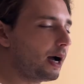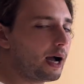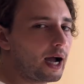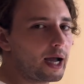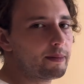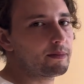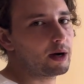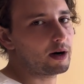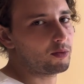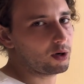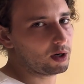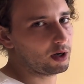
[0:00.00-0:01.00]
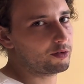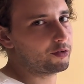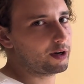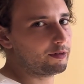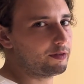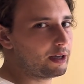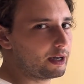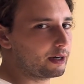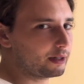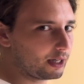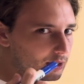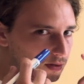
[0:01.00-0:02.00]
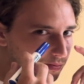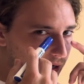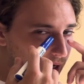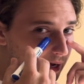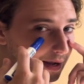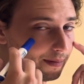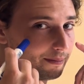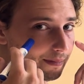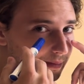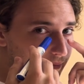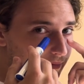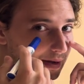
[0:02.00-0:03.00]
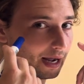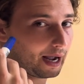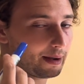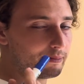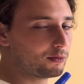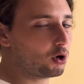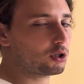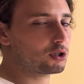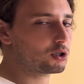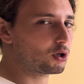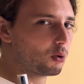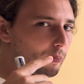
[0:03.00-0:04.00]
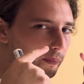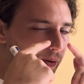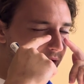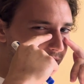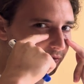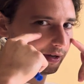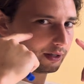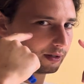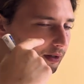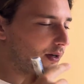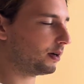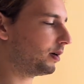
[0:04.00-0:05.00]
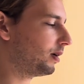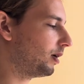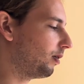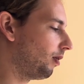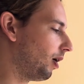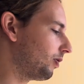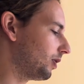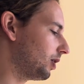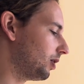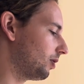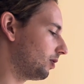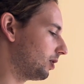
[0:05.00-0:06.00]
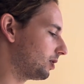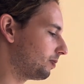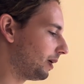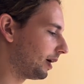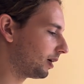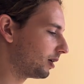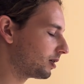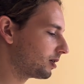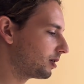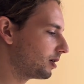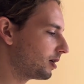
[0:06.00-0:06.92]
I'm a recovering vegan, that's why I'm not so perfect around here, these markers.